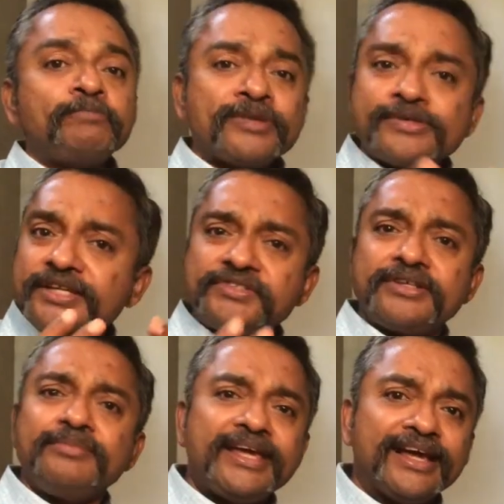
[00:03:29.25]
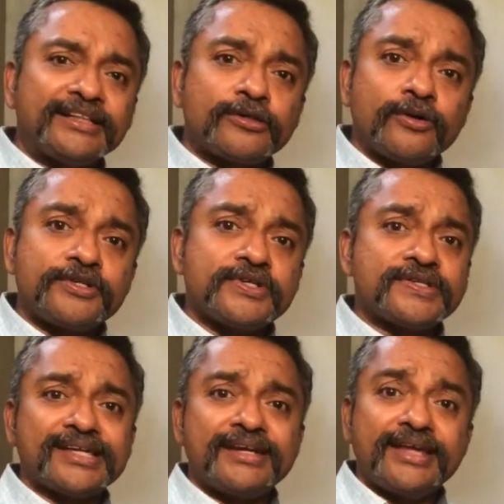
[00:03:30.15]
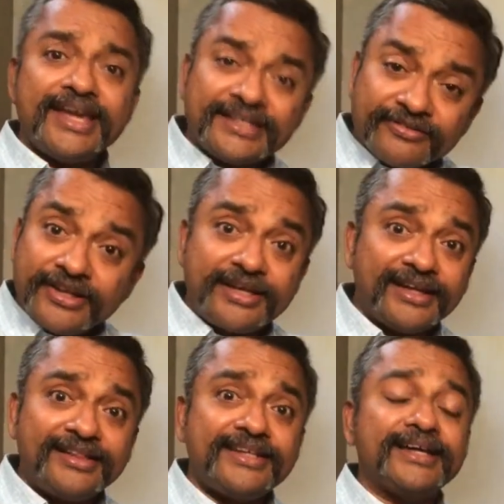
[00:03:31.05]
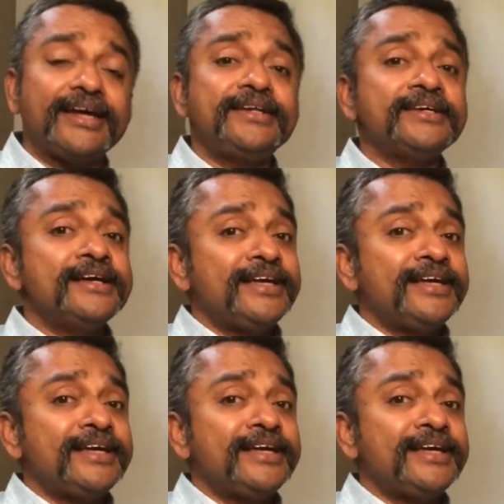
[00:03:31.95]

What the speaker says: He was extremely health conscious and ate a very healthy diet.